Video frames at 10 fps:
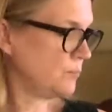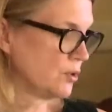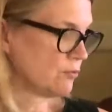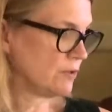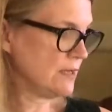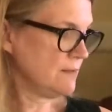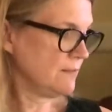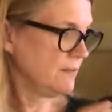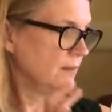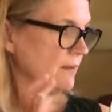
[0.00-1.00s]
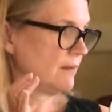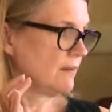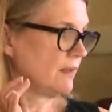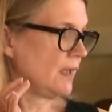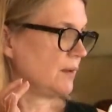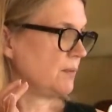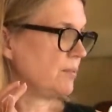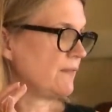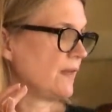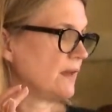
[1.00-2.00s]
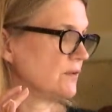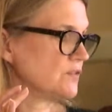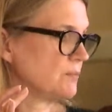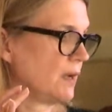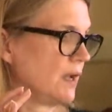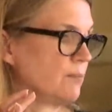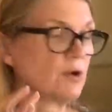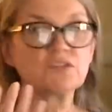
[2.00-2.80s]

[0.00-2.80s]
BookRead and embed that into my ebook.